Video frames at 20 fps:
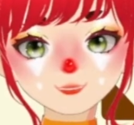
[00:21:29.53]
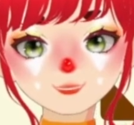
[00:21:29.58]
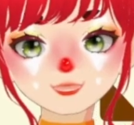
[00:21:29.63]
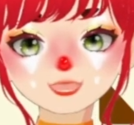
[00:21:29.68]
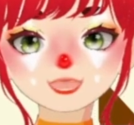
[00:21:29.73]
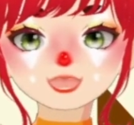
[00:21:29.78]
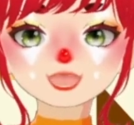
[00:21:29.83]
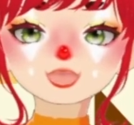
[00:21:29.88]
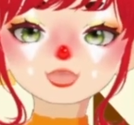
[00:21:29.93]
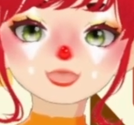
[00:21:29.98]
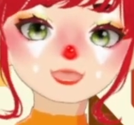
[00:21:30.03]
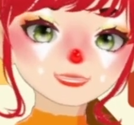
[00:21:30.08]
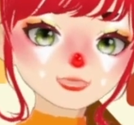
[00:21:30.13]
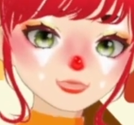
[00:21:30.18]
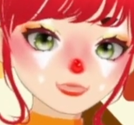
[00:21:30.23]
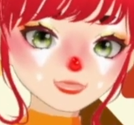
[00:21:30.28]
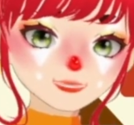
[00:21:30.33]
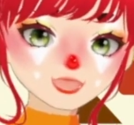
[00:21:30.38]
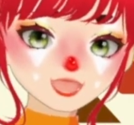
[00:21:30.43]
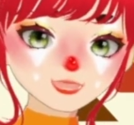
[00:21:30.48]
in
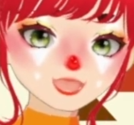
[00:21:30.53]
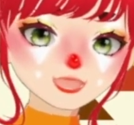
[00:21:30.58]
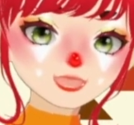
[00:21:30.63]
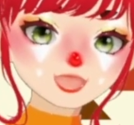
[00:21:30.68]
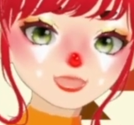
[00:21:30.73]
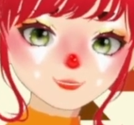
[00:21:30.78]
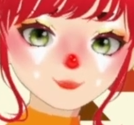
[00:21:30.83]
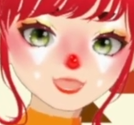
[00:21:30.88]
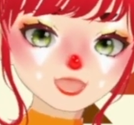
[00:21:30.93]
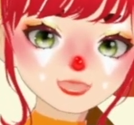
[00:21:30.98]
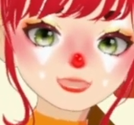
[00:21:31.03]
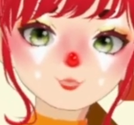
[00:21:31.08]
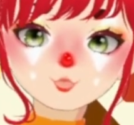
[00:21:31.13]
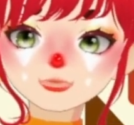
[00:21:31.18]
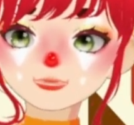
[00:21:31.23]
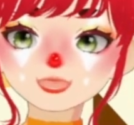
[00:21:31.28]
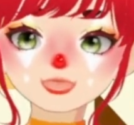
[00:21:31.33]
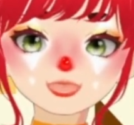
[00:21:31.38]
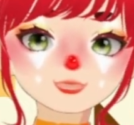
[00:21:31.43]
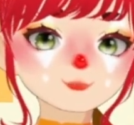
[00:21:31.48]
December. That's when I made my account. I've been
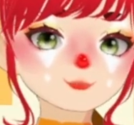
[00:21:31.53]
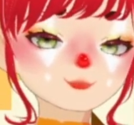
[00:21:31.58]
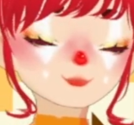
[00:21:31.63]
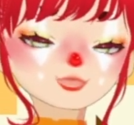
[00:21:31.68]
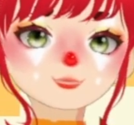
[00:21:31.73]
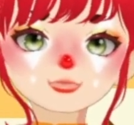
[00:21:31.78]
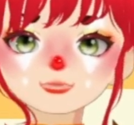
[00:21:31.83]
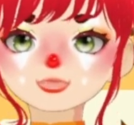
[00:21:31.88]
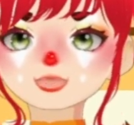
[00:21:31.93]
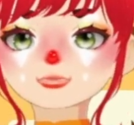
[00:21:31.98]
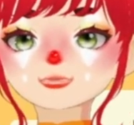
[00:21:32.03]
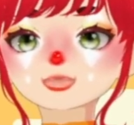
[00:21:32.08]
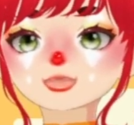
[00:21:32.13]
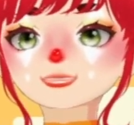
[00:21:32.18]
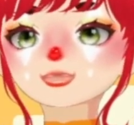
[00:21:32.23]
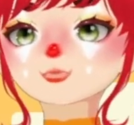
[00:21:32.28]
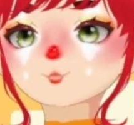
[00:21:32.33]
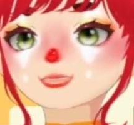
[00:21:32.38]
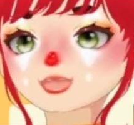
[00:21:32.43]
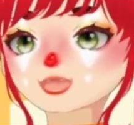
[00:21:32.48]
watching probably starting in
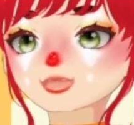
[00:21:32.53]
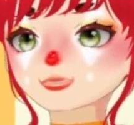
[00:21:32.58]
2011.